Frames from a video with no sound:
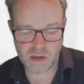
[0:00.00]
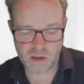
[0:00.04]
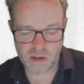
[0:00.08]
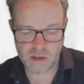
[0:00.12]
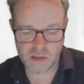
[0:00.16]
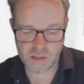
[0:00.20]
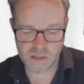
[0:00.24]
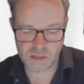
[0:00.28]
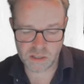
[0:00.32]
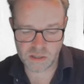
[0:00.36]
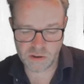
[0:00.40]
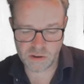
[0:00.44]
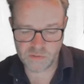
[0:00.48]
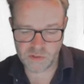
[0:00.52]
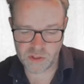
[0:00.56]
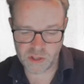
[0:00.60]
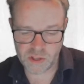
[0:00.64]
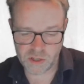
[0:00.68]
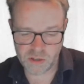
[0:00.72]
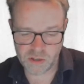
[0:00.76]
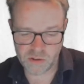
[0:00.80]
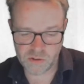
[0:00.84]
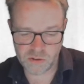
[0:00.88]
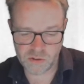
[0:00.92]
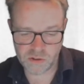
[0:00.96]
line. So
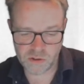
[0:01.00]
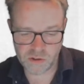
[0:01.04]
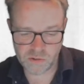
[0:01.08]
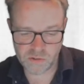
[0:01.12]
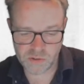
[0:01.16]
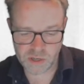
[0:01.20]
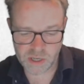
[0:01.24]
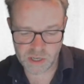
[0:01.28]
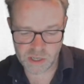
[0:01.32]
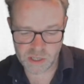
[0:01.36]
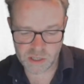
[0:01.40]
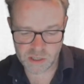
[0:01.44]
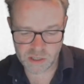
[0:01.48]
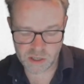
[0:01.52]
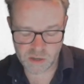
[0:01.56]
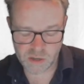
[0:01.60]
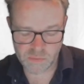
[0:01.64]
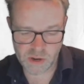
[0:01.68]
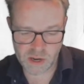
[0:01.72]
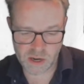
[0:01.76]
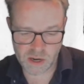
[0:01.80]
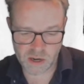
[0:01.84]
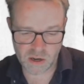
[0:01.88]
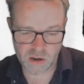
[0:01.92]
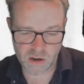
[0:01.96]
everything you do is
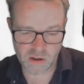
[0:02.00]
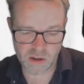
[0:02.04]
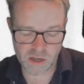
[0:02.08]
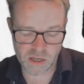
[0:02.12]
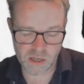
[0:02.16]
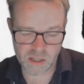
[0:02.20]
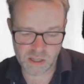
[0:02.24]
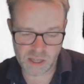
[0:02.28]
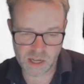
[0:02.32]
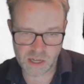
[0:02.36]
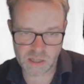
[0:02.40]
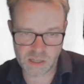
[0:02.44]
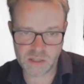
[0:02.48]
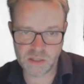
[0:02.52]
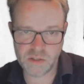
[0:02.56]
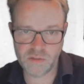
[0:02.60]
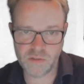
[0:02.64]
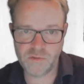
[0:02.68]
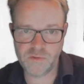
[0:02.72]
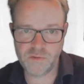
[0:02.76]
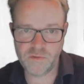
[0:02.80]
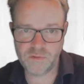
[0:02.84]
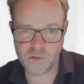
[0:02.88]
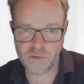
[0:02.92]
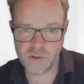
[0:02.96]
command line. That's the
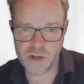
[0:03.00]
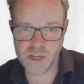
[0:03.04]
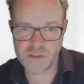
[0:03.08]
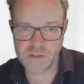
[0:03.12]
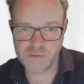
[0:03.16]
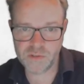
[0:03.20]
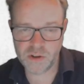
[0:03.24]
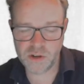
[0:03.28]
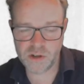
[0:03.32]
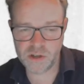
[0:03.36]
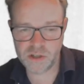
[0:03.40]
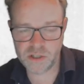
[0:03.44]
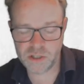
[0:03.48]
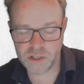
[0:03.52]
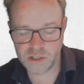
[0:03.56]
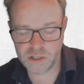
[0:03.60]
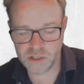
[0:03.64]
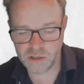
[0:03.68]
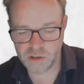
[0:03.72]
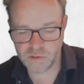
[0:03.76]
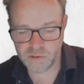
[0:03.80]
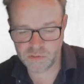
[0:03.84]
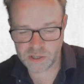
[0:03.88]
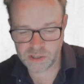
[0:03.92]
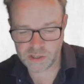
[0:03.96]
free version
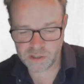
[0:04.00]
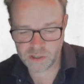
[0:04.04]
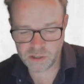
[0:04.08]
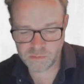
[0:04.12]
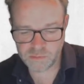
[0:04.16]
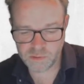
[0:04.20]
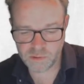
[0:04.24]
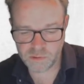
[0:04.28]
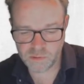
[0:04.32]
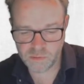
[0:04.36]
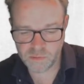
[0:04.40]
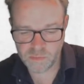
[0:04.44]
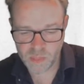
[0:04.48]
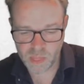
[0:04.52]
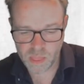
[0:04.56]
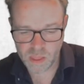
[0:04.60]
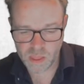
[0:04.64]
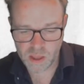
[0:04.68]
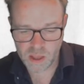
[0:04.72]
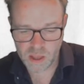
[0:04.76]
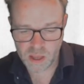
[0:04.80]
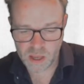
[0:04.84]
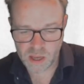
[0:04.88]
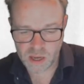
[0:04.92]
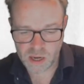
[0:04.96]
of Ansible.
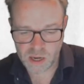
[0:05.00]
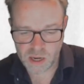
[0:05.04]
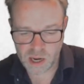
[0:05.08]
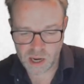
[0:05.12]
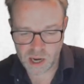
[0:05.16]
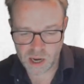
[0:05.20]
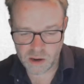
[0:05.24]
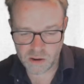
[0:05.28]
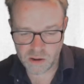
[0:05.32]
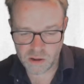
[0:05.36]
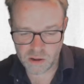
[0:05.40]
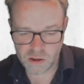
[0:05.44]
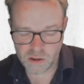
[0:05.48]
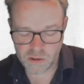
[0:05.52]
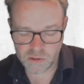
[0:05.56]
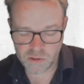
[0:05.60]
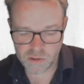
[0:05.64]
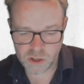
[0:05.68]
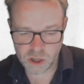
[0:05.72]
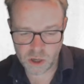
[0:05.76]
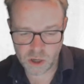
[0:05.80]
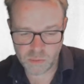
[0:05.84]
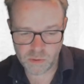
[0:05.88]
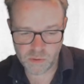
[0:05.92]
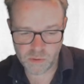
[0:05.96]
Now, on
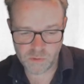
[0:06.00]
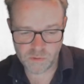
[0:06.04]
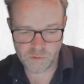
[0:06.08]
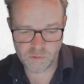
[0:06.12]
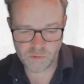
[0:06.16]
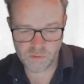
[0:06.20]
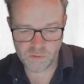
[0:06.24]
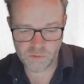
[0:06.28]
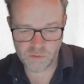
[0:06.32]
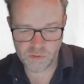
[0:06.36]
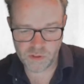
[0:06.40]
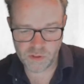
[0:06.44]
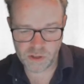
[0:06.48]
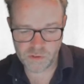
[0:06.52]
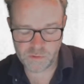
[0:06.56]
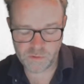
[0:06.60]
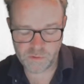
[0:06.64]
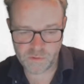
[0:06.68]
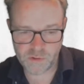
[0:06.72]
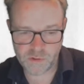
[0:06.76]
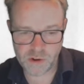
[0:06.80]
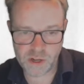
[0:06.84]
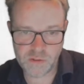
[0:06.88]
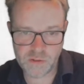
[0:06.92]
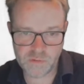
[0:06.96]
top of the
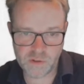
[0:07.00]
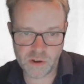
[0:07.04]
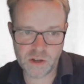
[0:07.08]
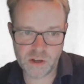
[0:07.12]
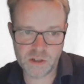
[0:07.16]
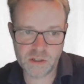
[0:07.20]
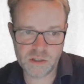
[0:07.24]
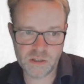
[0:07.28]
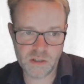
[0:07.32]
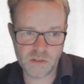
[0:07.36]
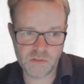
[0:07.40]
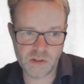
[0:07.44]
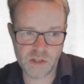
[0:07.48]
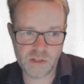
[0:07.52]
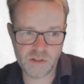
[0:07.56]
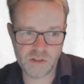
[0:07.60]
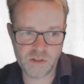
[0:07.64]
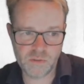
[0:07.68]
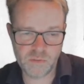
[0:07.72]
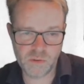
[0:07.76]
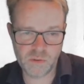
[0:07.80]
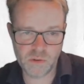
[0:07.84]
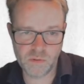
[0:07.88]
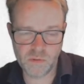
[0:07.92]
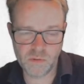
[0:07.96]
free version of
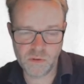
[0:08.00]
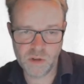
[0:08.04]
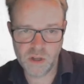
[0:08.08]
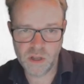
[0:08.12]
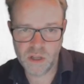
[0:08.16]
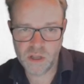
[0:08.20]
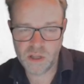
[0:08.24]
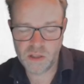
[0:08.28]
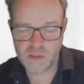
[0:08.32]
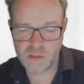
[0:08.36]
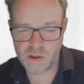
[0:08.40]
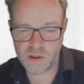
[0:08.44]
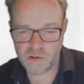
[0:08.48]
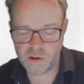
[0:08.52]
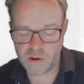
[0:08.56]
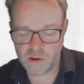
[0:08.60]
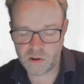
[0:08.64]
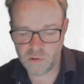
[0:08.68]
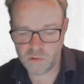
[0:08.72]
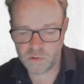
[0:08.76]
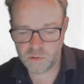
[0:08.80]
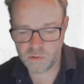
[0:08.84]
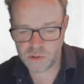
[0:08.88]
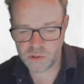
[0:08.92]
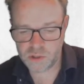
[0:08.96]
Ansible, there are
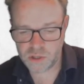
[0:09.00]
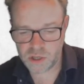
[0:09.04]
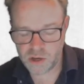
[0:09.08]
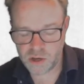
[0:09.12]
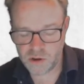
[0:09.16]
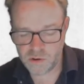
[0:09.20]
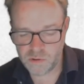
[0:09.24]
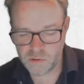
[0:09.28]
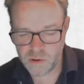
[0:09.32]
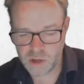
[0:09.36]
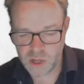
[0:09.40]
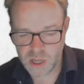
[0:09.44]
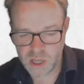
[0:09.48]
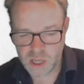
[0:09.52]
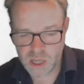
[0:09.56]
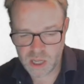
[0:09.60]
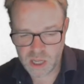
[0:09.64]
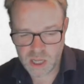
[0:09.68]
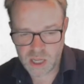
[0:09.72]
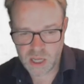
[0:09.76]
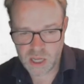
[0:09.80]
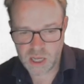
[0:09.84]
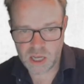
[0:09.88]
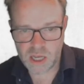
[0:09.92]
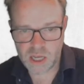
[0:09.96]
also
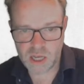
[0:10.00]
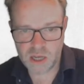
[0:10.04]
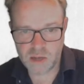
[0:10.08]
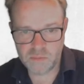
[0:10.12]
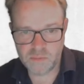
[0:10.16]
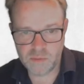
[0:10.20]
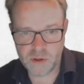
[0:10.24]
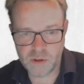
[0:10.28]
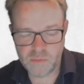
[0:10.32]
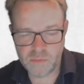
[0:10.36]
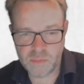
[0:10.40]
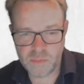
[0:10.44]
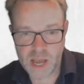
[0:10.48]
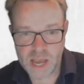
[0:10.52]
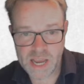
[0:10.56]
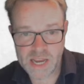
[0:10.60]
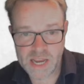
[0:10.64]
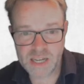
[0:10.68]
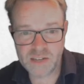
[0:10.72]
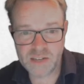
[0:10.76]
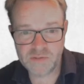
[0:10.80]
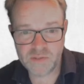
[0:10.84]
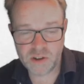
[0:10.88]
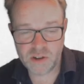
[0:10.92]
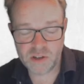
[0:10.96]
um,
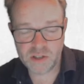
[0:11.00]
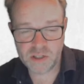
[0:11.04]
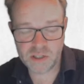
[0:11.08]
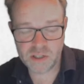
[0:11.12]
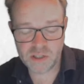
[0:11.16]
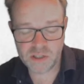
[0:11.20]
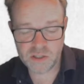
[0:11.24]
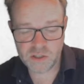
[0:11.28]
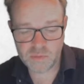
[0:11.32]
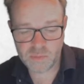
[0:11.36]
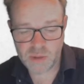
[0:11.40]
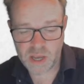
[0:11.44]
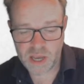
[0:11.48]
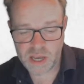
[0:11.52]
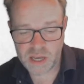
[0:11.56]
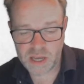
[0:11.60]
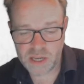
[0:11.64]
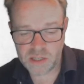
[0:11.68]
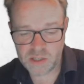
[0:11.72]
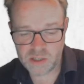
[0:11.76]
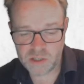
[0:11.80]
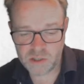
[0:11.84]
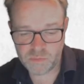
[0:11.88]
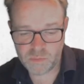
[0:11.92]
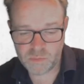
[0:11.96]
paid versions,
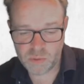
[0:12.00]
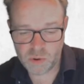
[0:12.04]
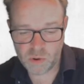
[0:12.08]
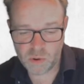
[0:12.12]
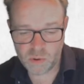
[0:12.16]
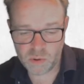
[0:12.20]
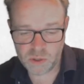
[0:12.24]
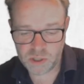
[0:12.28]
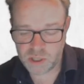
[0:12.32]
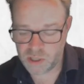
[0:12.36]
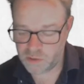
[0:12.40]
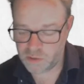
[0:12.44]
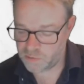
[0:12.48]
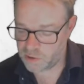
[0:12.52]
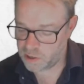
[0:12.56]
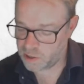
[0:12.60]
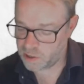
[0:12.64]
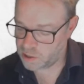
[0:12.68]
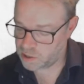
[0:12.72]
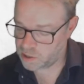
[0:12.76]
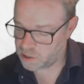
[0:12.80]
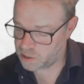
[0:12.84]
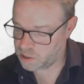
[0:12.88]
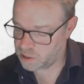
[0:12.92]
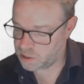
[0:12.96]
paid supported
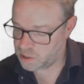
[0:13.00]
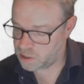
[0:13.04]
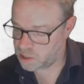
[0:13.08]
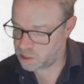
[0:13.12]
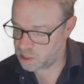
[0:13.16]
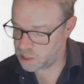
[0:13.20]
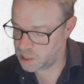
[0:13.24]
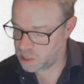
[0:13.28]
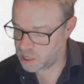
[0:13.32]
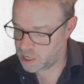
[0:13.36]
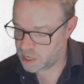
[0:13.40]
versions,